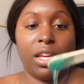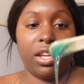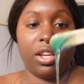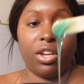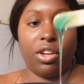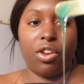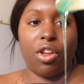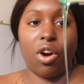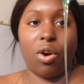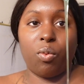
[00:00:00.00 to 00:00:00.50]

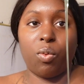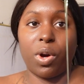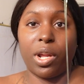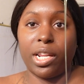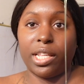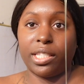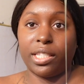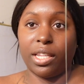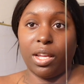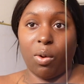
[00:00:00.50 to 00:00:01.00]
You don't want
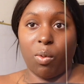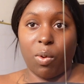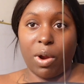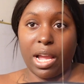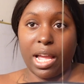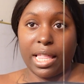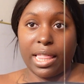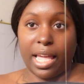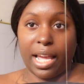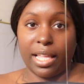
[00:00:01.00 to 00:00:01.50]
it to
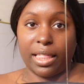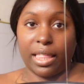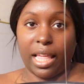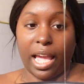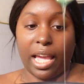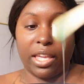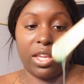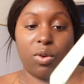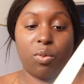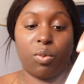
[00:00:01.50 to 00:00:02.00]
run like
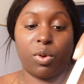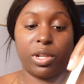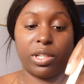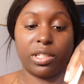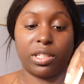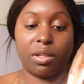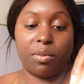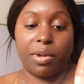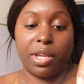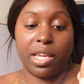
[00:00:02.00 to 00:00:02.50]
that. You want it
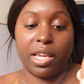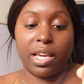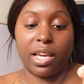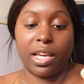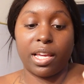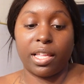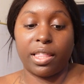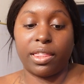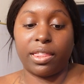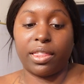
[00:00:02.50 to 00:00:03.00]
to be
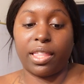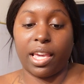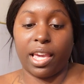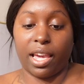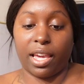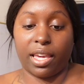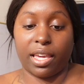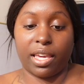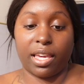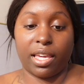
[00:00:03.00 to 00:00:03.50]

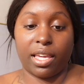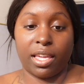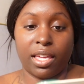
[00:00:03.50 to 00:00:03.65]
thick.